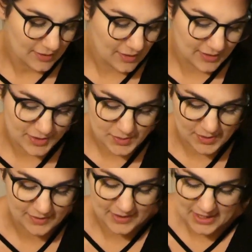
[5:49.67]
all the
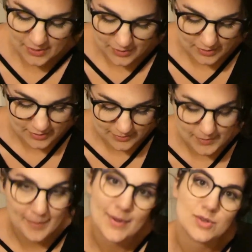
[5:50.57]
sort of legal
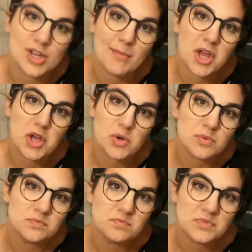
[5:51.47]
mumbo jumbo.
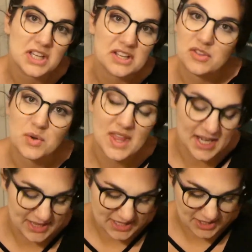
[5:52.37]
Gotta throw
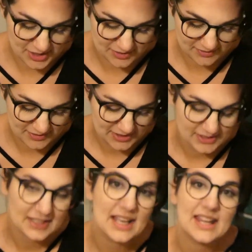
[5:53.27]
that in there.
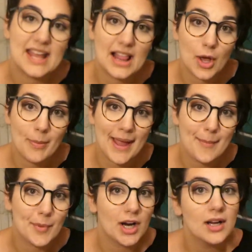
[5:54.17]
The yellow
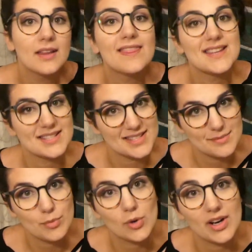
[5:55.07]
paper. This is
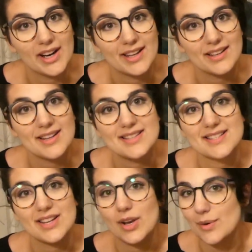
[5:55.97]
important because,
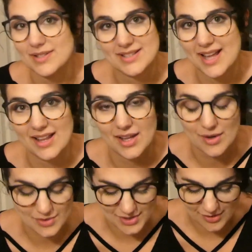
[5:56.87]
you know, it's
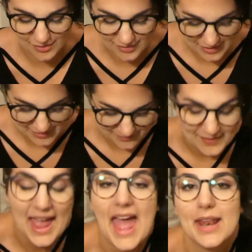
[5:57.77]
yellow. So
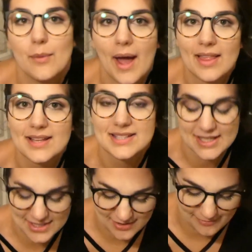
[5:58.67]
anyway, let's
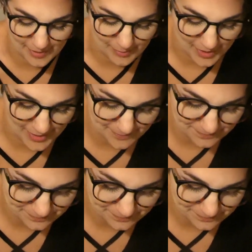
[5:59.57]
get to the fun part.